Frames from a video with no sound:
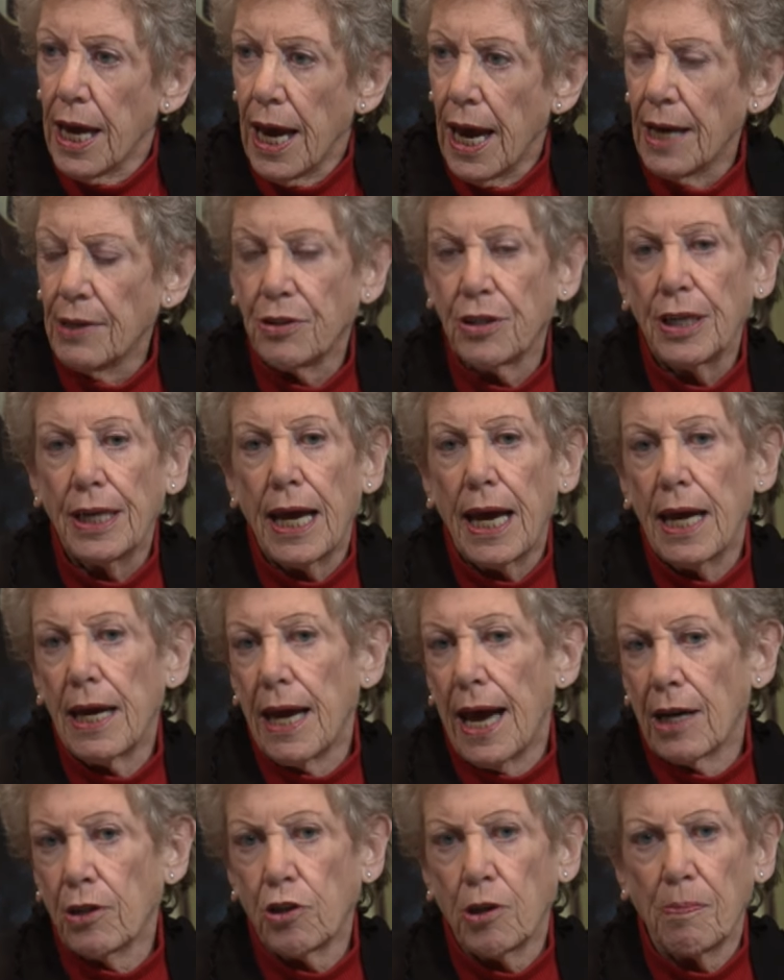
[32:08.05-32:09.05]
And today,
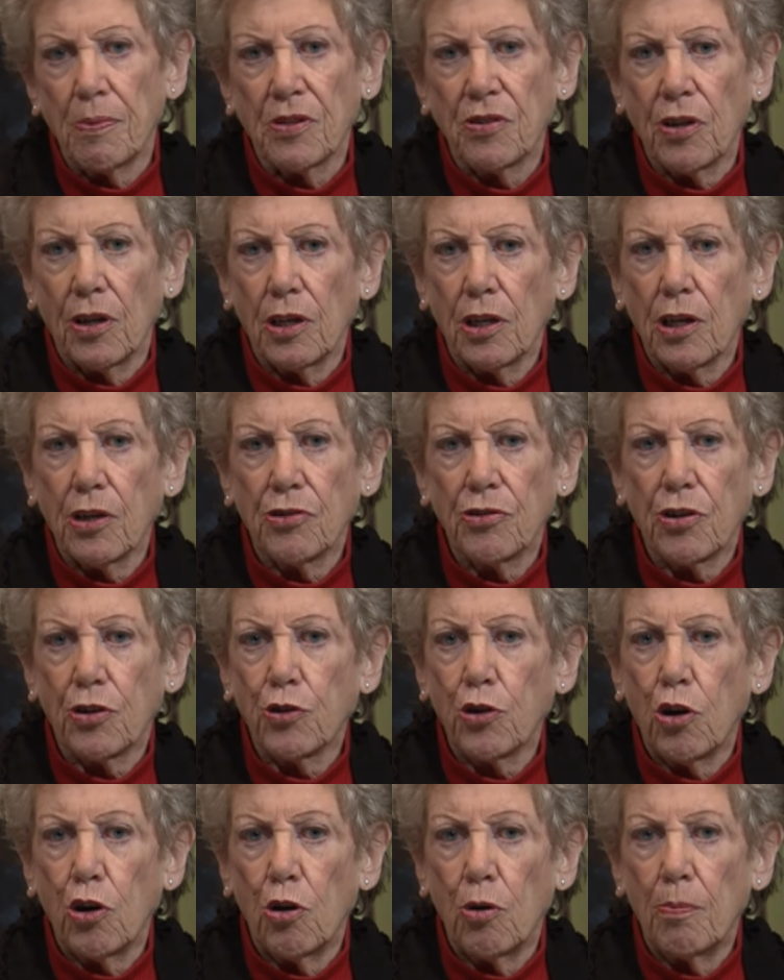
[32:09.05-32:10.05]
actually, basilica is a
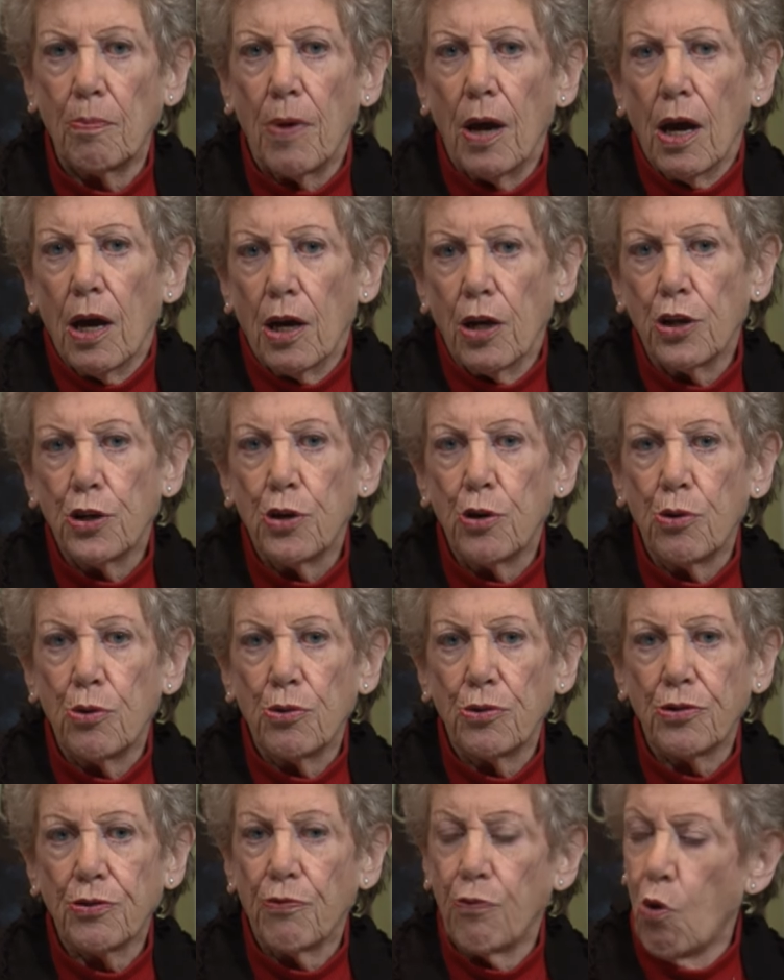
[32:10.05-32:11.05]
term
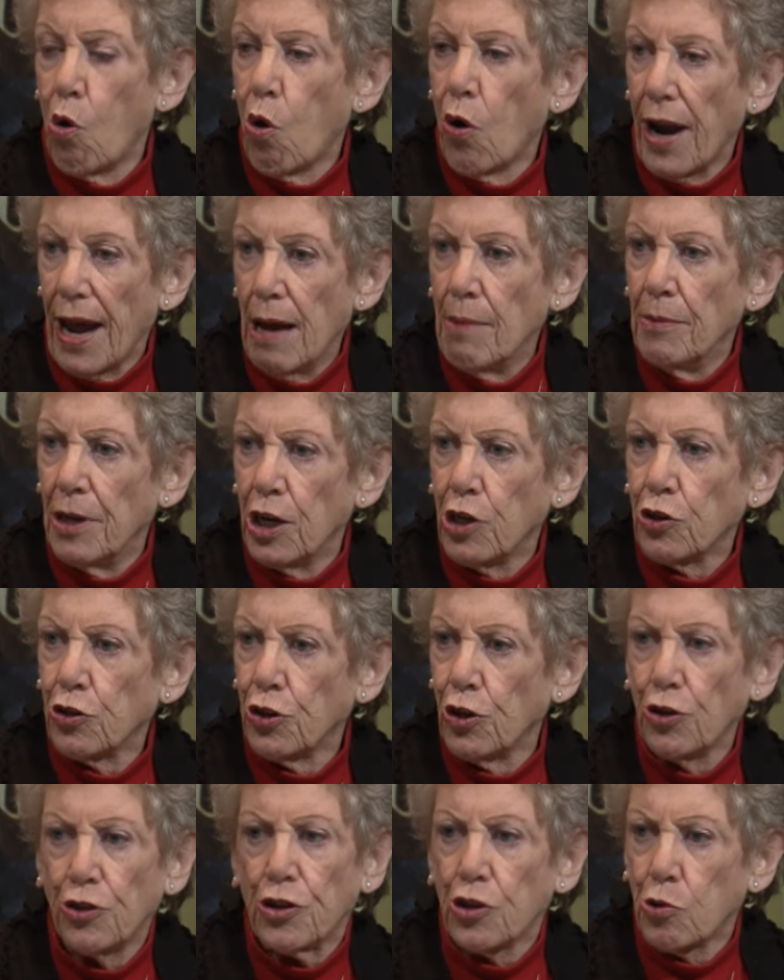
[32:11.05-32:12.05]
used for eminent
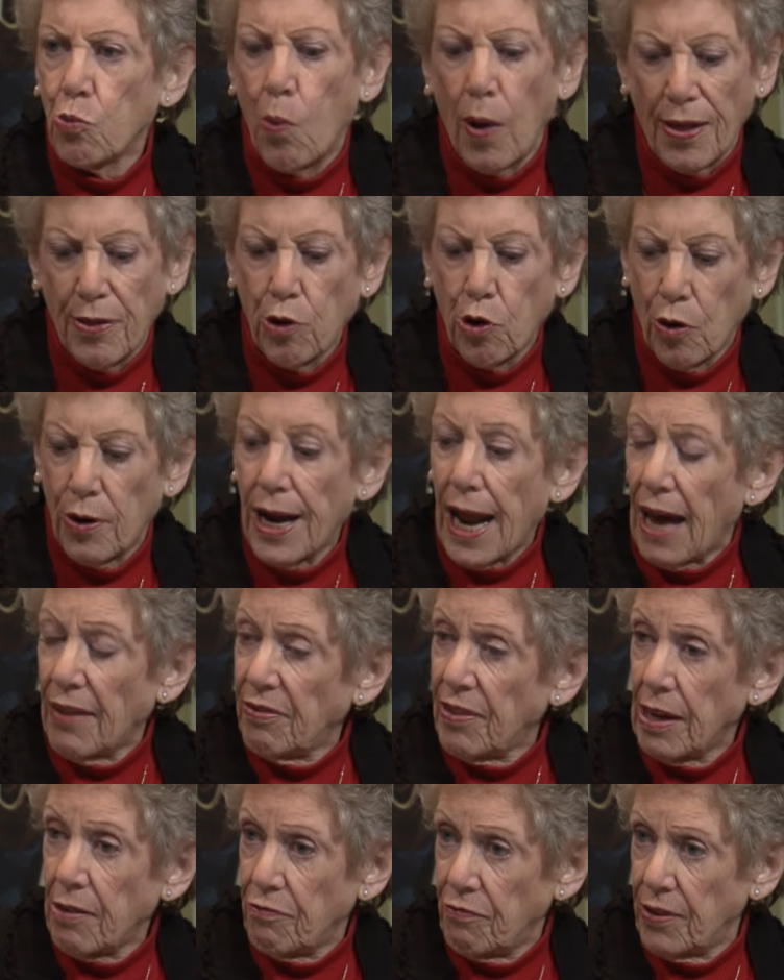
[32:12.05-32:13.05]
churches, whether or
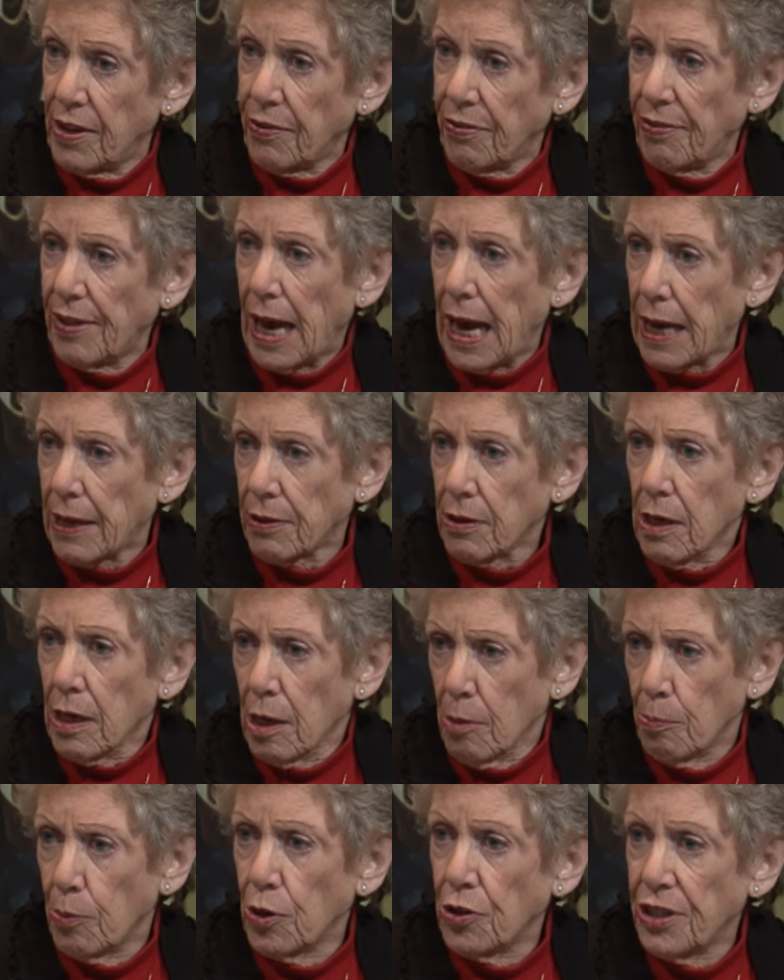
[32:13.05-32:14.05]
not they fit that
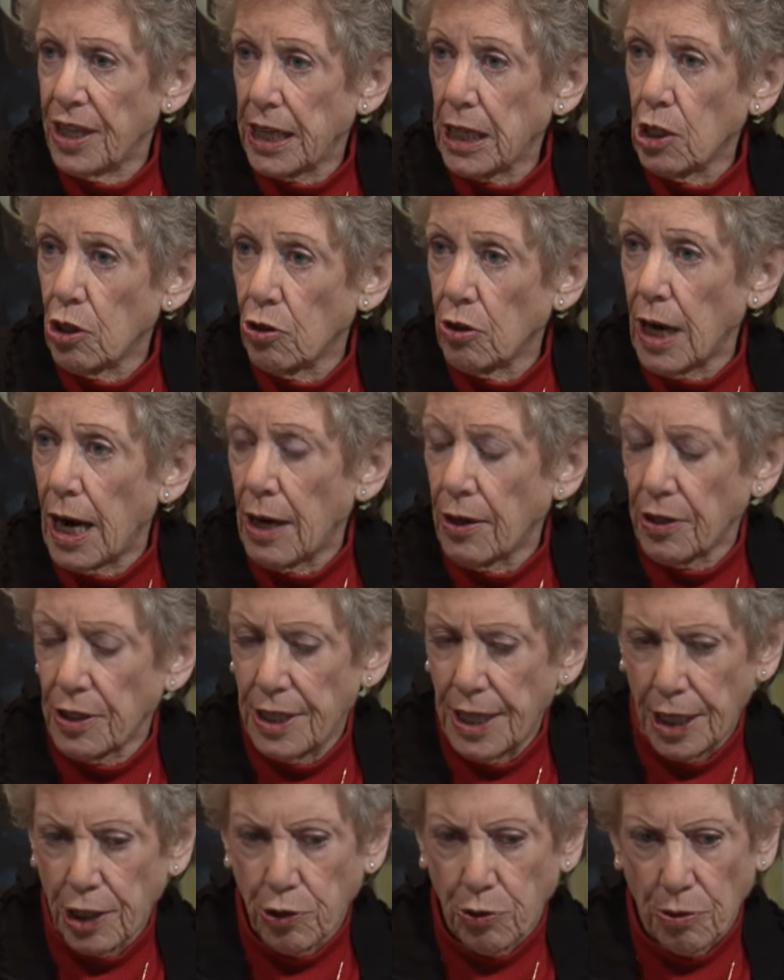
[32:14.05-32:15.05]
particular
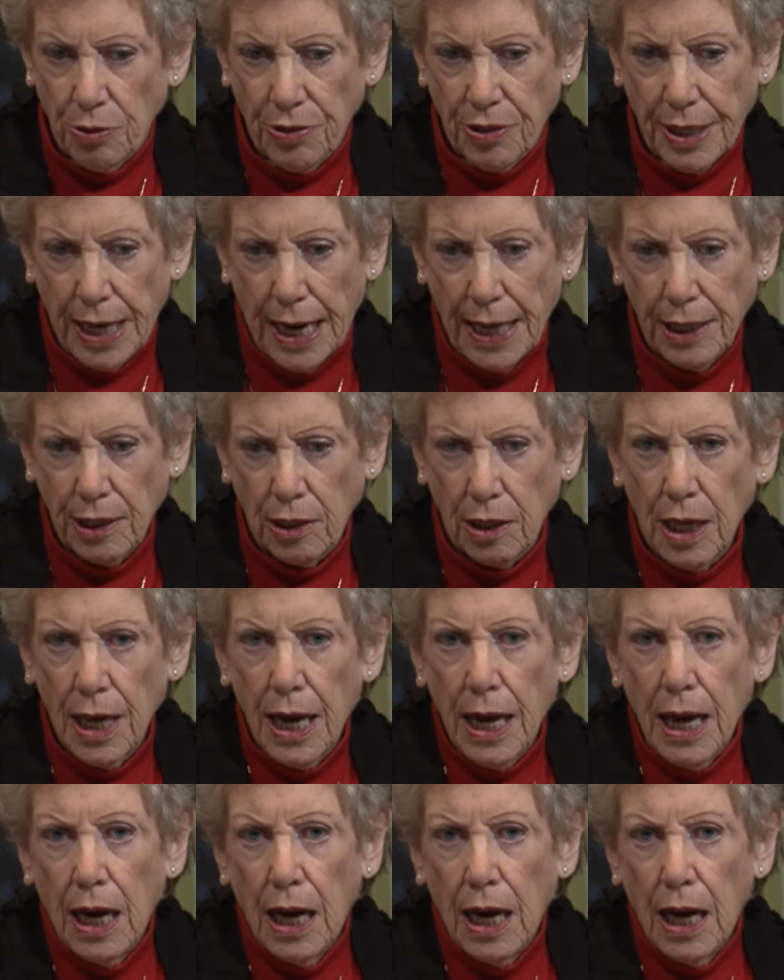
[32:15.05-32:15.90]
architectural style.